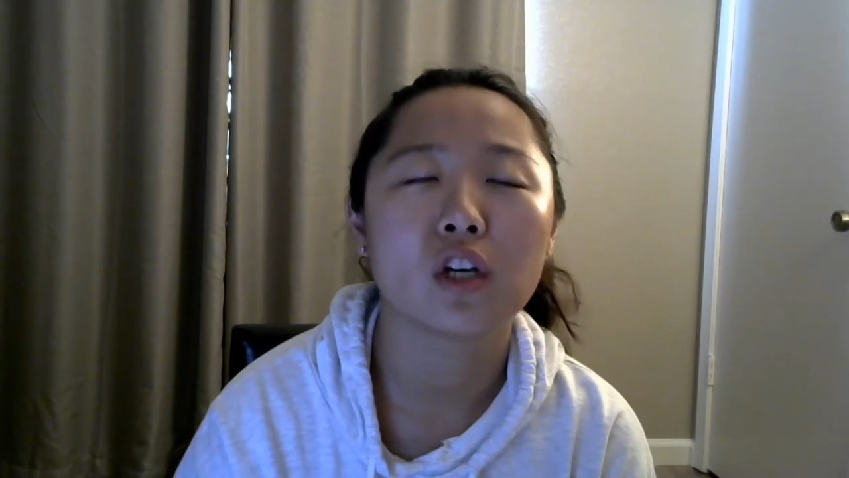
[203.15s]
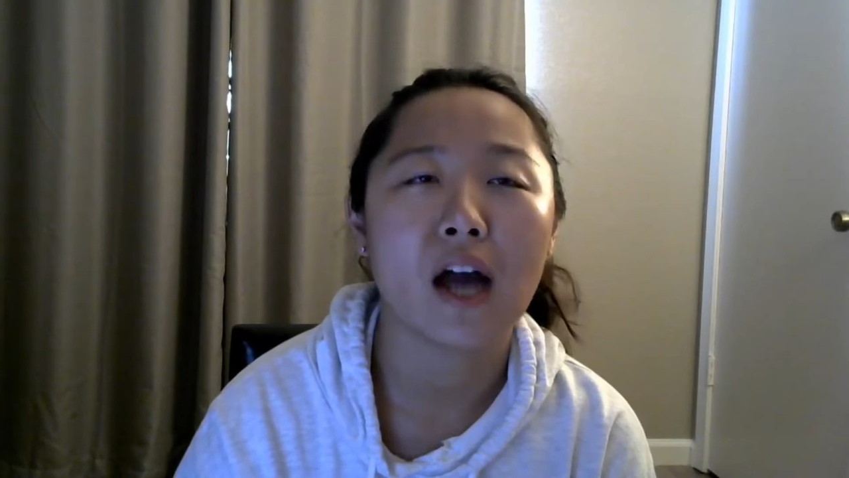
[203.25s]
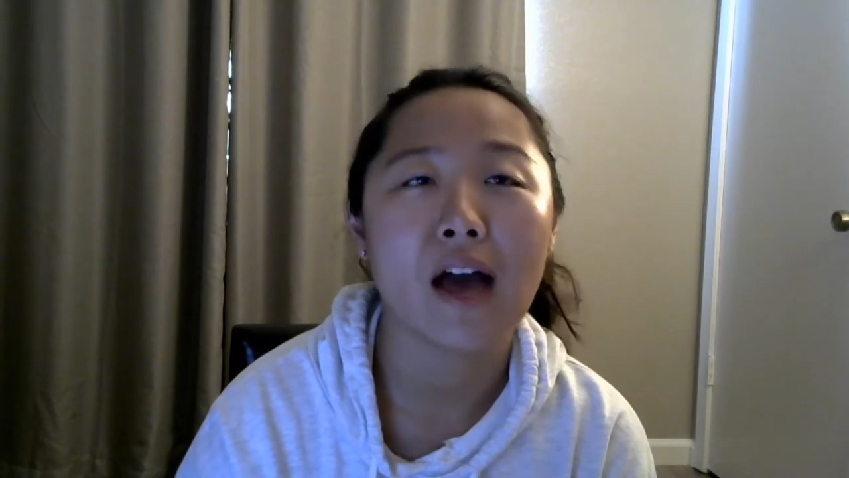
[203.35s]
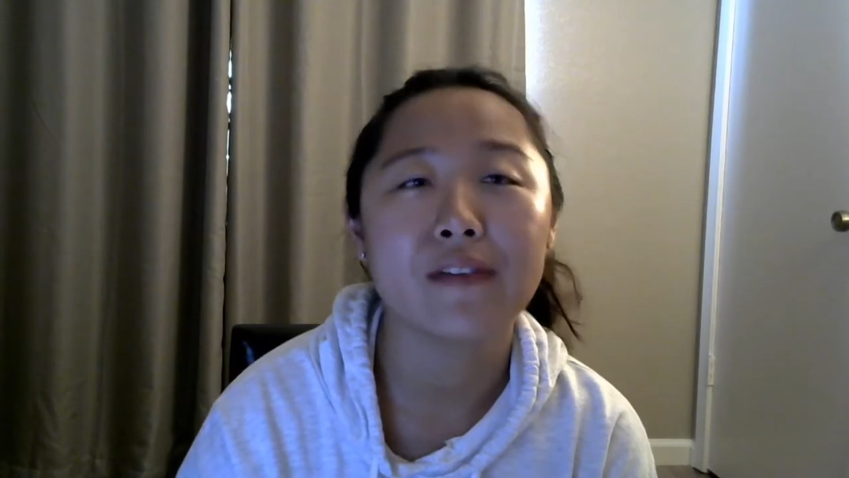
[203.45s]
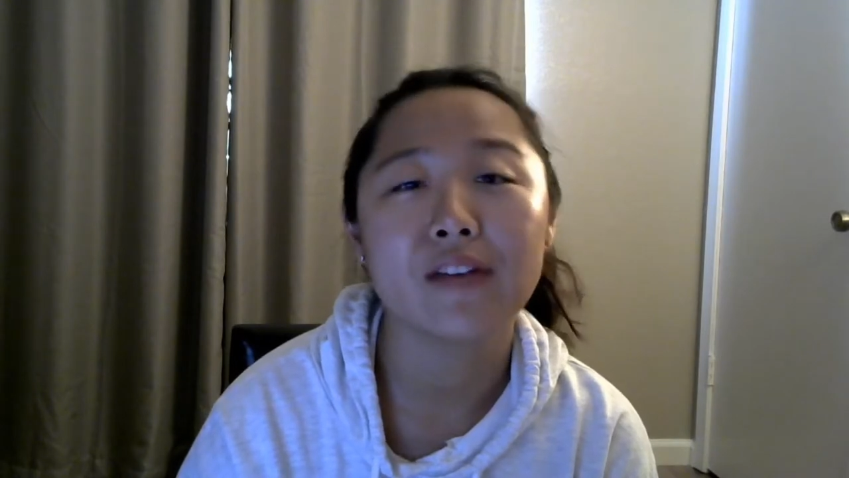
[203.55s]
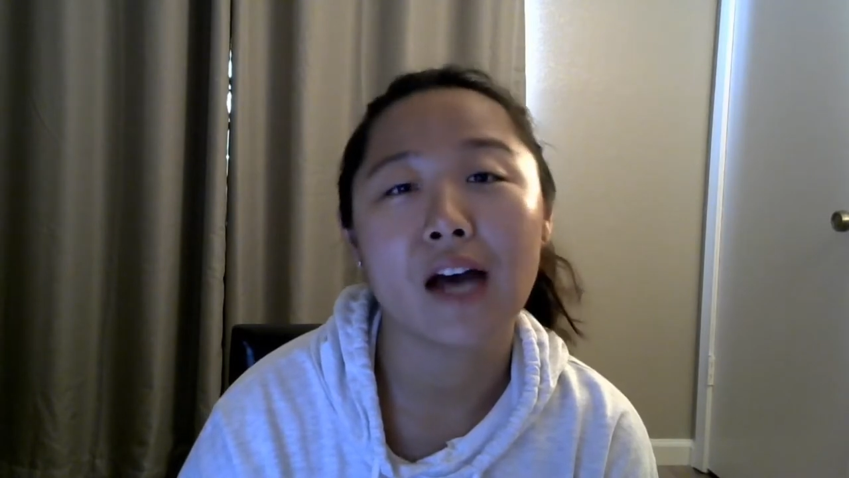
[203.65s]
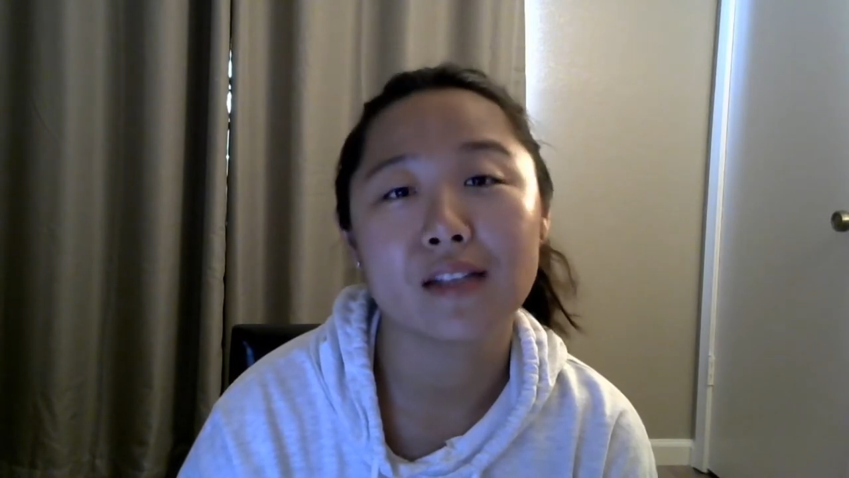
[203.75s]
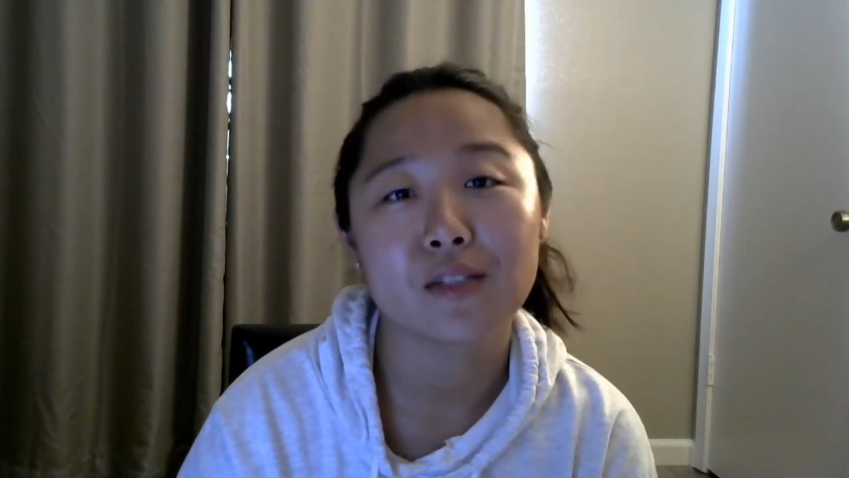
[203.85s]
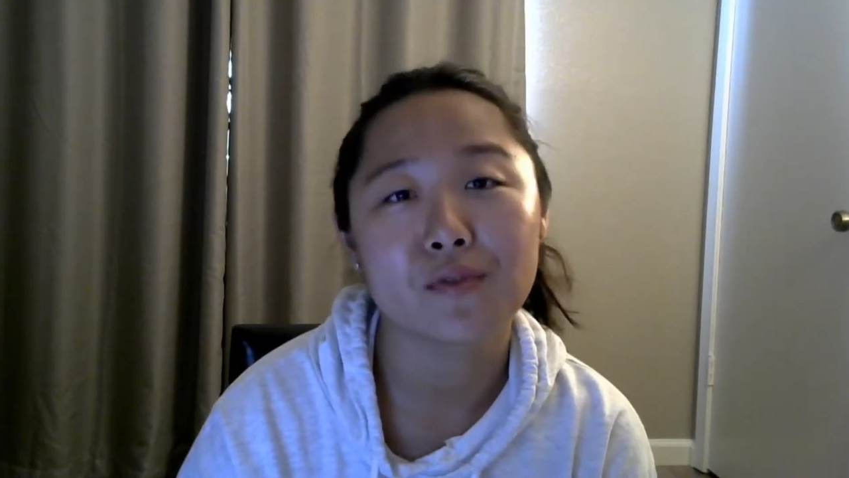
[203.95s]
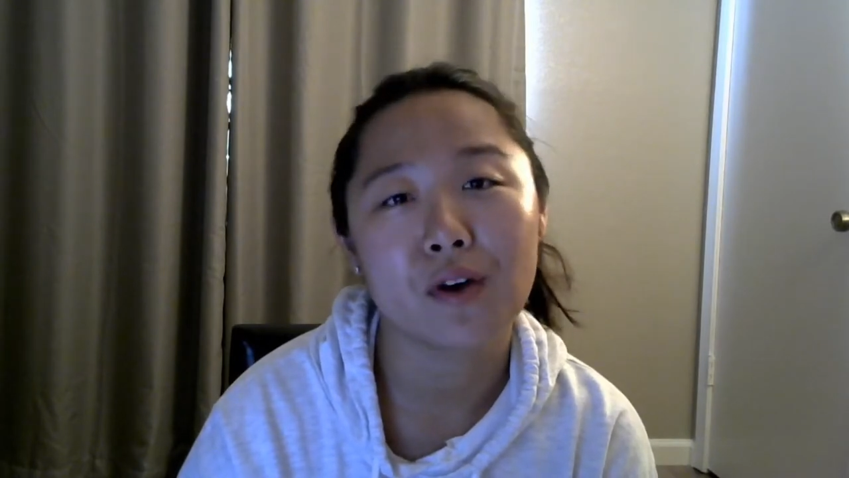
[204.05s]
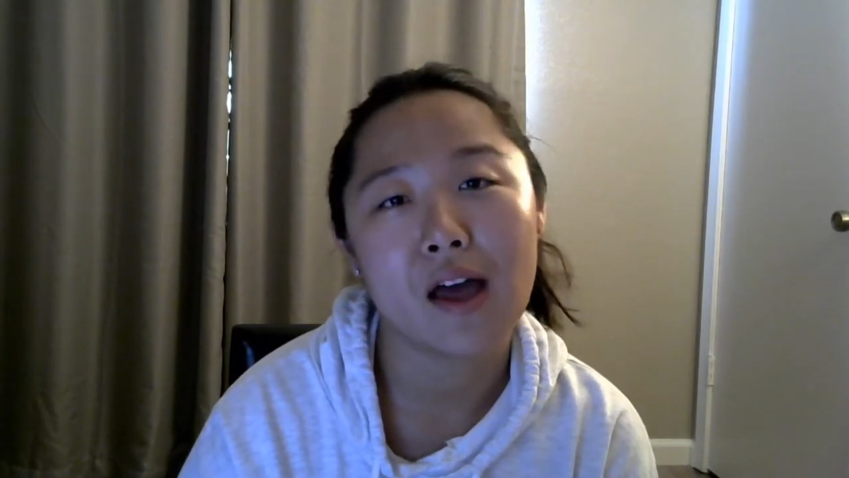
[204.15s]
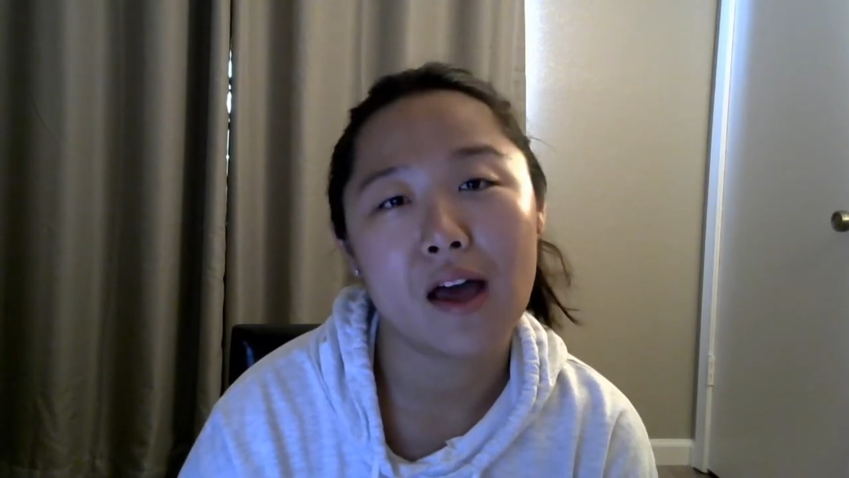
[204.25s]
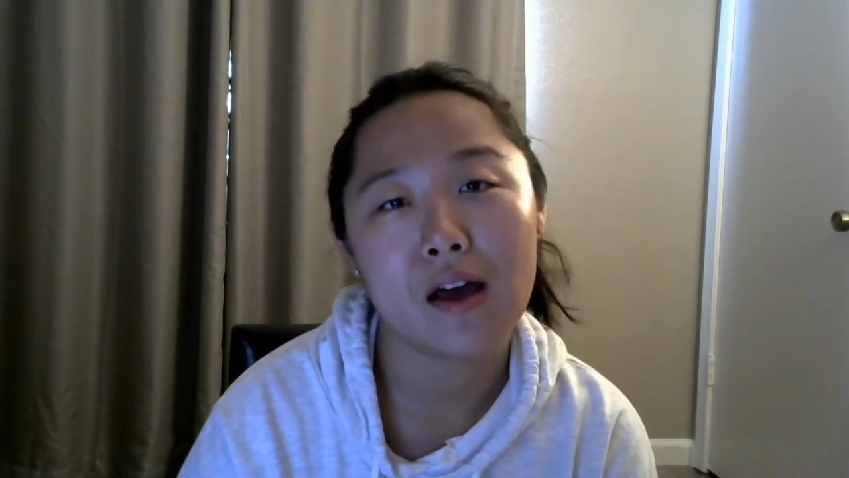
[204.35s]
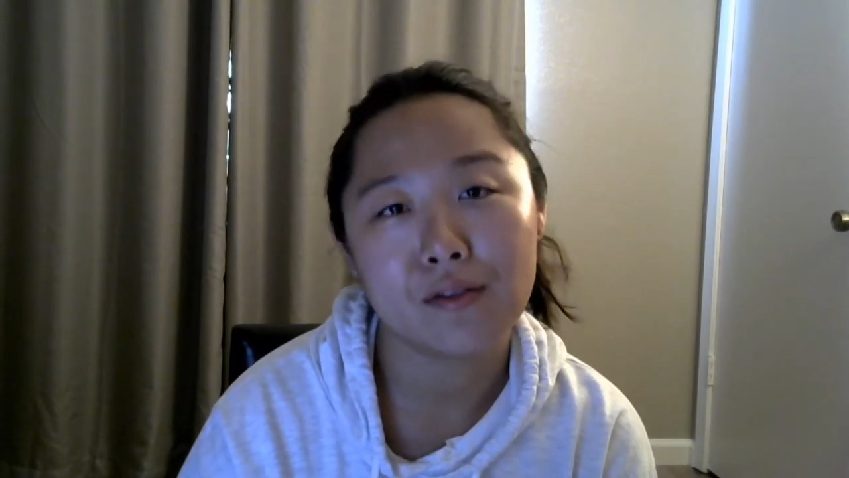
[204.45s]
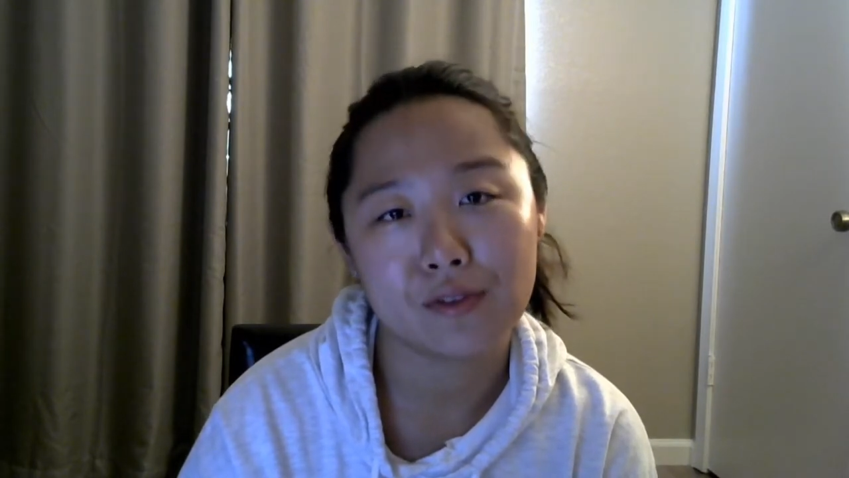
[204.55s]
I haven't had this
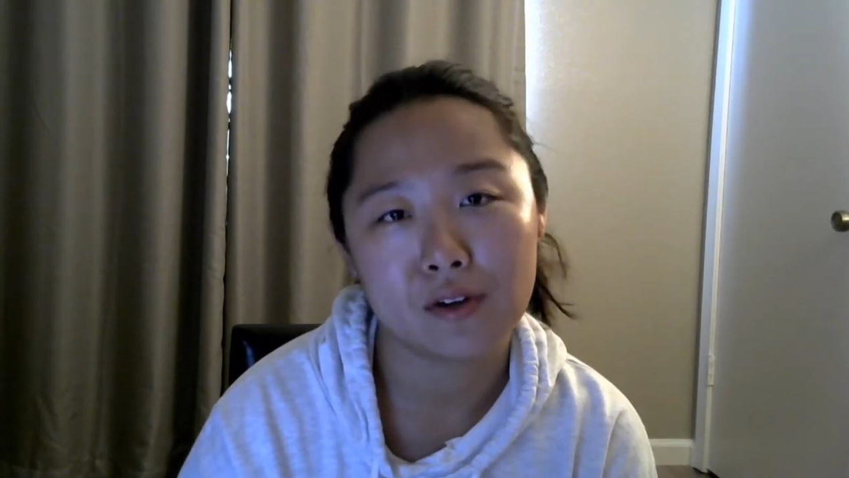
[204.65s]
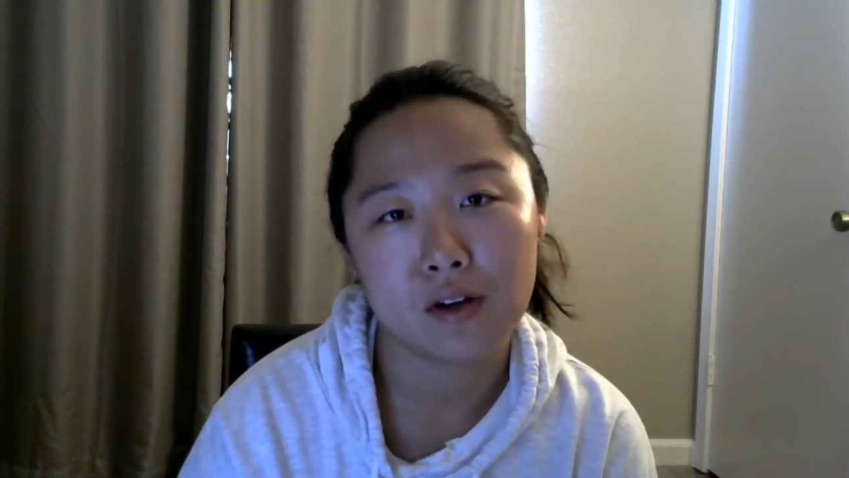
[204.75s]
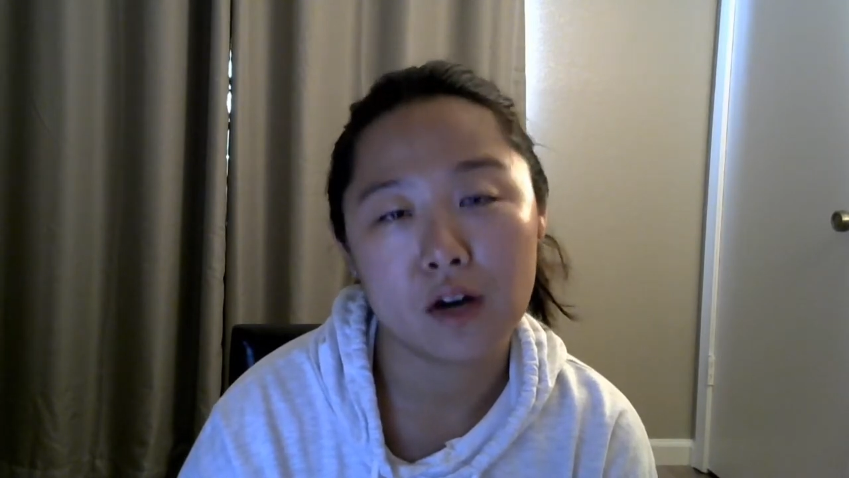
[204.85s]
forever.